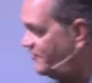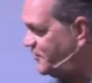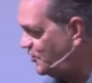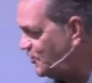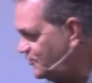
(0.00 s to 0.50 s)
on
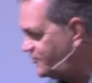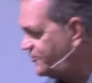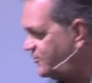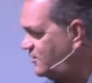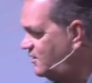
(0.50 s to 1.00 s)
the
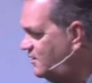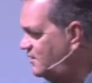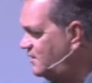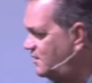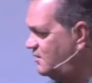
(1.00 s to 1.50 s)
earth,
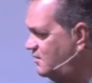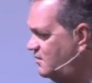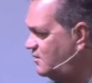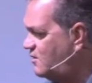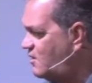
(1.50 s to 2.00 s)

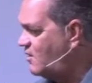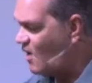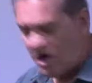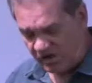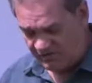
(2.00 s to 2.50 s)

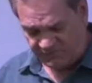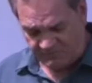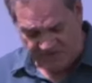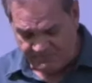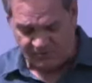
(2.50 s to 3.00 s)
all of
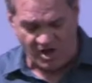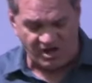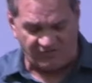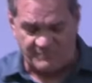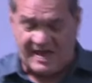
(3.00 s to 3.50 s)
the people,
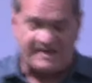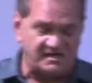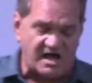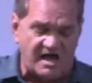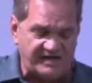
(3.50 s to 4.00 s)
all of
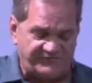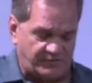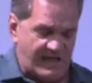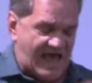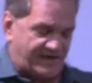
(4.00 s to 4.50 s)
mankind
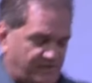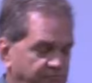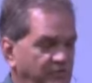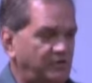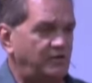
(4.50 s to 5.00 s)
from
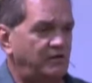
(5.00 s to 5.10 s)
Adam